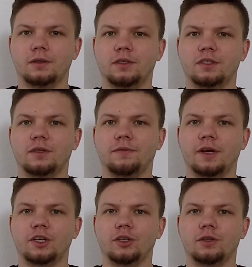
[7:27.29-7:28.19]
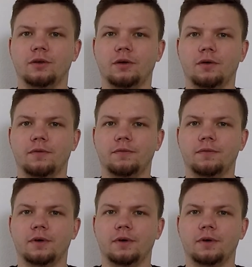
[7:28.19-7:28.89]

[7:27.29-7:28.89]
disinfection of